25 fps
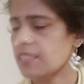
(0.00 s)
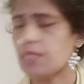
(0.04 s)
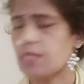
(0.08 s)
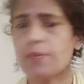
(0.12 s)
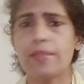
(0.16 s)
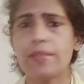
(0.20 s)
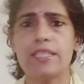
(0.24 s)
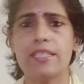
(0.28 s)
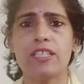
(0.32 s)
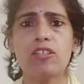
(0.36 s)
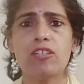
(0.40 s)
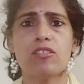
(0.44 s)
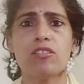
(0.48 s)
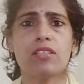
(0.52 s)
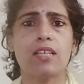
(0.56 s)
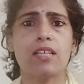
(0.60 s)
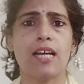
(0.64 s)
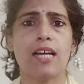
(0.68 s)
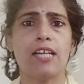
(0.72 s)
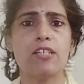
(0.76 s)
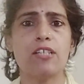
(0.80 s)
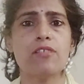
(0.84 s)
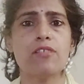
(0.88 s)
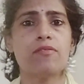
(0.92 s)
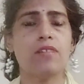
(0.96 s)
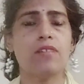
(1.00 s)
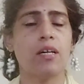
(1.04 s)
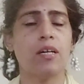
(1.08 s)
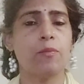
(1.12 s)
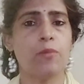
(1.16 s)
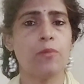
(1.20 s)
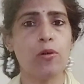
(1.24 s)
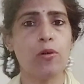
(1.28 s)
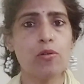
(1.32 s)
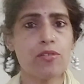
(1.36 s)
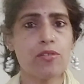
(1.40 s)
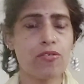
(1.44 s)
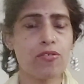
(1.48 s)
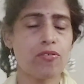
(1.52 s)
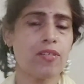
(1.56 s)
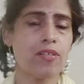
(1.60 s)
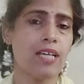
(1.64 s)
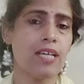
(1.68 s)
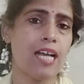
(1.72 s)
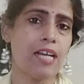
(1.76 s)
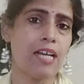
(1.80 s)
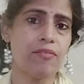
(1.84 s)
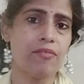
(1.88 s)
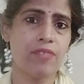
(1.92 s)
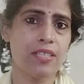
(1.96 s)
depending on the kind of
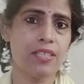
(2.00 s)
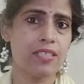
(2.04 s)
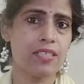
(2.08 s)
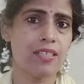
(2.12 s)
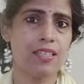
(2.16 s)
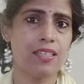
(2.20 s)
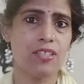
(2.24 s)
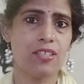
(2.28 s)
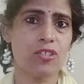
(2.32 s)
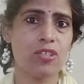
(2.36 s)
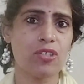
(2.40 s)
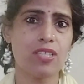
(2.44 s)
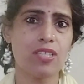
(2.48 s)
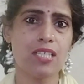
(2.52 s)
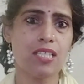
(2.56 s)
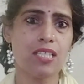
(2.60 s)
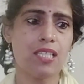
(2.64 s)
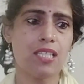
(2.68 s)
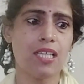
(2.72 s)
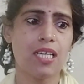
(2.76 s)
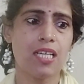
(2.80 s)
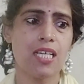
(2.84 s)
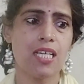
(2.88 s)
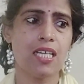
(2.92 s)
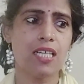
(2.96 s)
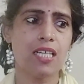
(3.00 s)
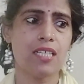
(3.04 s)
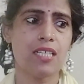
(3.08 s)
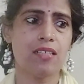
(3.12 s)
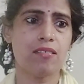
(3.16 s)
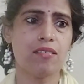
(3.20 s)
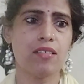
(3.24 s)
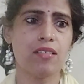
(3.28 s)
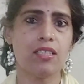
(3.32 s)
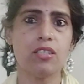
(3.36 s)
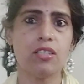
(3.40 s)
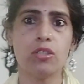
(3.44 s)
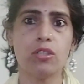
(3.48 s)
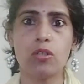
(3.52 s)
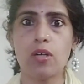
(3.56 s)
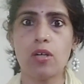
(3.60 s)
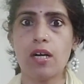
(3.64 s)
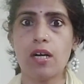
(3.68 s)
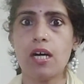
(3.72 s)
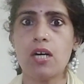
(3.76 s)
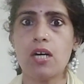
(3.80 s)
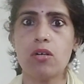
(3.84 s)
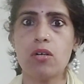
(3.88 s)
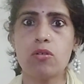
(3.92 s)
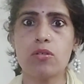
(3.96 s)
upholstery and ventilation is there in
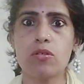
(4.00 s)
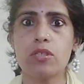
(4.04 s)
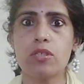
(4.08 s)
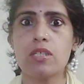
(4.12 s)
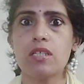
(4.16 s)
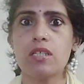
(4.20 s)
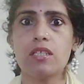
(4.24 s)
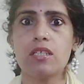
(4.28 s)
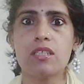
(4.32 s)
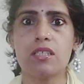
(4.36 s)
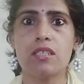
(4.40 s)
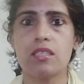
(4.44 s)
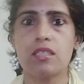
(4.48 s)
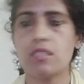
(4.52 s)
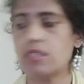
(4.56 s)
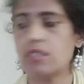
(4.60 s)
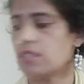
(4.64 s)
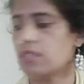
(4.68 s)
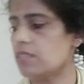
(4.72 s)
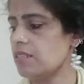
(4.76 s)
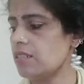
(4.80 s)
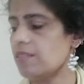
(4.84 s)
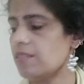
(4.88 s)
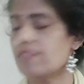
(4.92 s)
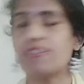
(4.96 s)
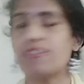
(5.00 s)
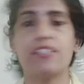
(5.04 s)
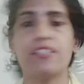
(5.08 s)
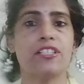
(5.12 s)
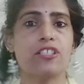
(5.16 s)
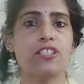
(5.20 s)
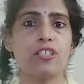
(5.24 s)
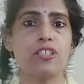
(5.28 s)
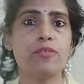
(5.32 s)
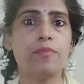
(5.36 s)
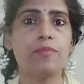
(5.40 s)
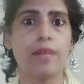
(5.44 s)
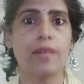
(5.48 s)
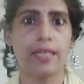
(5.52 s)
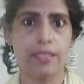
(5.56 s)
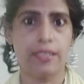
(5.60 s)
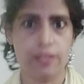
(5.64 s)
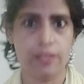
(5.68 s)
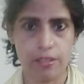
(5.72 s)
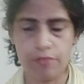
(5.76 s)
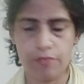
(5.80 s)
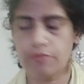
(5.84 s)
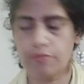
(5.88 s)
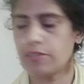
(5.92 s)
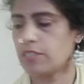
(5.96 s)
your house, the retention
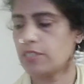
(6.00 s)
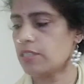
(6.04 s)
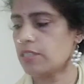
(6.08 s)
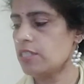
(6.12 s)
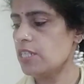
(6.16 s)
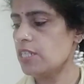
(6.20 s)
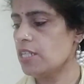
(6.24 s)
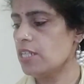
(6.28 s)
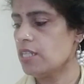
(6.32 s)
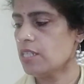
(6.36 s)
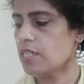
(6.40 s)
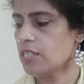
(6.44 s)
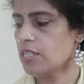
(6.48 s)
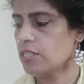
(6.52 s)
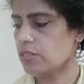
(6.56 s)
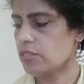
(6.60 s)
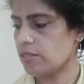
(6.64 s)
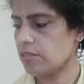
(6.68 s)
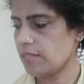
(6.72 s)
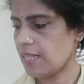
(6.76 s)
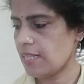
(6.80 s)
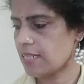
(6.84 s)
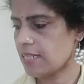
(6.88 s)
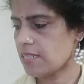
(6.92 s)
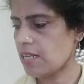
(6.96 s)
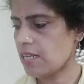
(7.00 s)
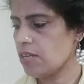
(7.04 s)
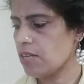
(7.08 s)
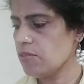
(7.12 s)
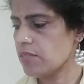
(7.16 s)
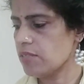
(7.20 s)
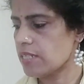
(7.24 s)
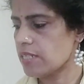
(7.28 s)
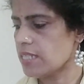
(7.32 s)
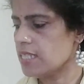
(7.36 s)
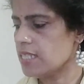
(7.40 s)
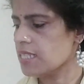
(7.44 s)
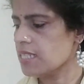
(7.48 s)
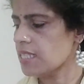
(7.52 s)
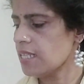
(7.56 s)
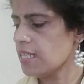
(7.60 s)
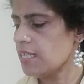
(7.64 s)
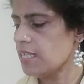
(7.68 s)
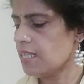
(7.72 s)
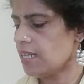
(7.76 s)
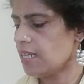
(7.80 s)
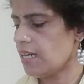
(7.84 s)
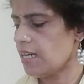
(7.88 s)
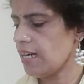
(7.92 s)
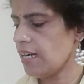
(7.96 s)
might differ. So that's how it is.
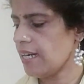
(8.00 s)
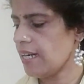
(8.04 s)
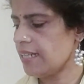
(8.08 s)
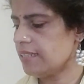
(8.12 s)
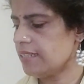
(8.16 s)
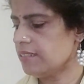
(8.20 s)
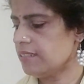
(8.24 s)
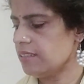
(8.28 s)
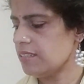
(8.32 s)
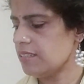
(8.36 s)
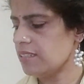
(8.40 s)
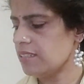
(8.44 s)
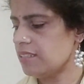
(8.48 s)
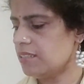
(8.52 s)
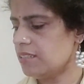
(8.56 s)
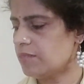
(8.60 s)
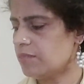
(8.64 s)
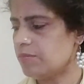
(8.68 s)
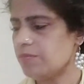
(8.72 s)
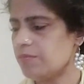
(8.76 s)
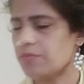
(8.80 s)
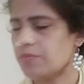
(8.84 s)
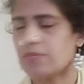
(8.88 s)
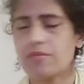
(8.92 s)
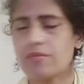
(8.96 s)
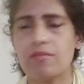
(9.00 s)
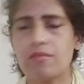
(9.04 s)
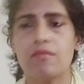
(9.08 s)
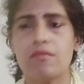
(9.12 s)
And